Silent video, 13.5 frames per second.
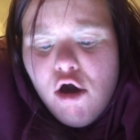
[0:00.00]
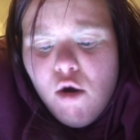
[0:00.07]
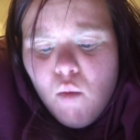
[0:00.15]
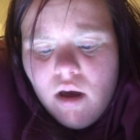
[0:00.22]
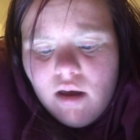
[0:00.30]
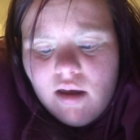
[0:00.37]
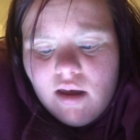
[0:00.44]

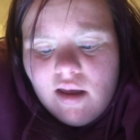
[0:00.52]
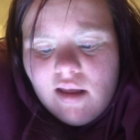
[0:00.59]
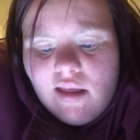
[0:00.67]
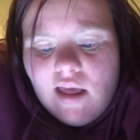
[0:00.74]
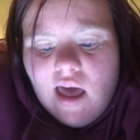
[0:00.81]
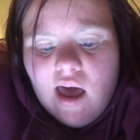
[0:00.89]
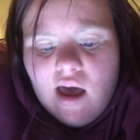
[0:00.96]
we're going
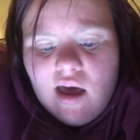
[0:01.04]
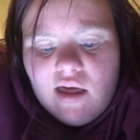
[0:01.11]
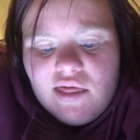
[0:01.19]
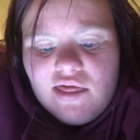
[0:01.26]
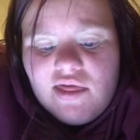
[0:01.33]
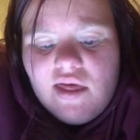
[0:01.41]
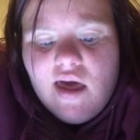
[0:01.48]
to
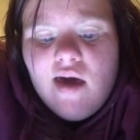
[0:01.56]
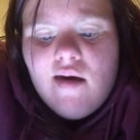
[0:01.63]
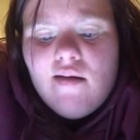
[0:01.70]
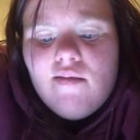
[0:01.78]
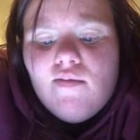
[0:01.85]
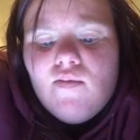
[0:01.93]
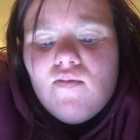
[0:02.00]
ask
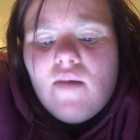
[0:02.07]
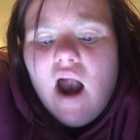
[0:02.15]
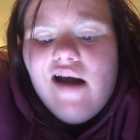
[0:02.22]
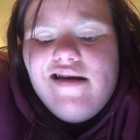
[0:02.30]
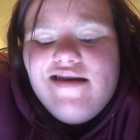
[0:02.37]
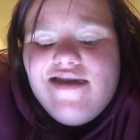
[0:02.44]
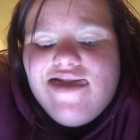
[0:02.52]
um,
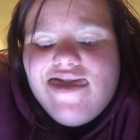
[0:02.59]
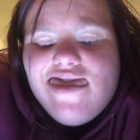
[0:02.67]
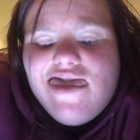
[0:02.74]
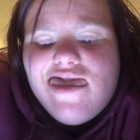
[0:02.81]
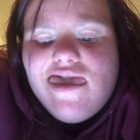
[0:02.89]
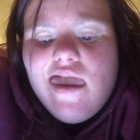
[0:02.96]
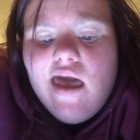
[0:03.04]

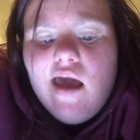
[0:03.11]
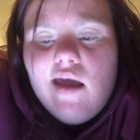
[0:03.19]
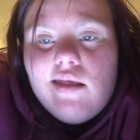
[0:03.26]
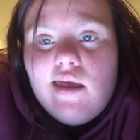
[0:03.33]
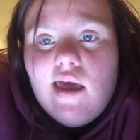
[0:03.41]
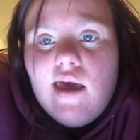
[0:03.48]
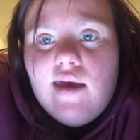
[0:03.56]

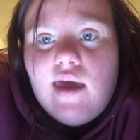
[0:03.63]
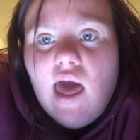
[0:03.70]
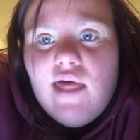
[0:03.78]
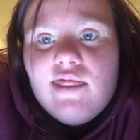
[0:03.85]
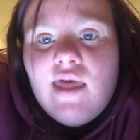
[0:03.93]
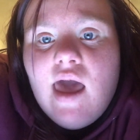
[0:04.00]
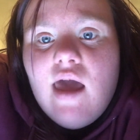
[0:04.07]
Etic.
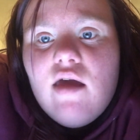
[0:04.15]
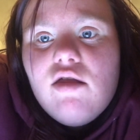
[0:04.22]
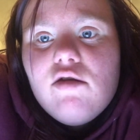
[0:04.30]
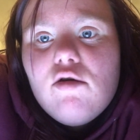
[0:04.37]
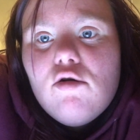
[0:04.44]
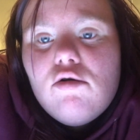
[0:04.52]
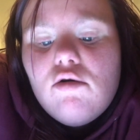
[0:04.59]
They
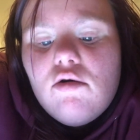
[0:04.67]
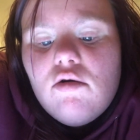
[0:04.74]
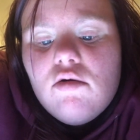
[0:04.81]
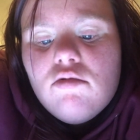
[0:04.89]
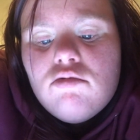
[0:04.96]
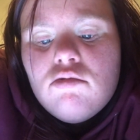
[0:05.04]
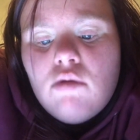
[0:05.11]
scored
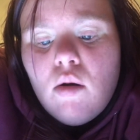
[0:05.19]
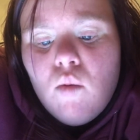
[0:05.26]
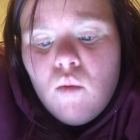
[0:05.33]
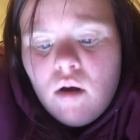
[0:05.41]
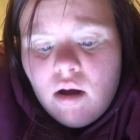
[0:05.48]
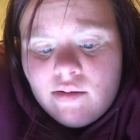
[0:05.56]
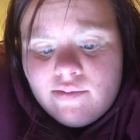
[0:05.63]
1
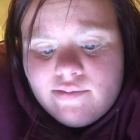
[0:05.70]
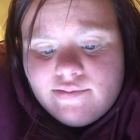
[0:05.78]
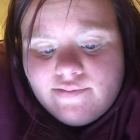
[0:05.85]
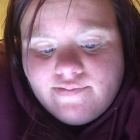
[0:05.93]
1.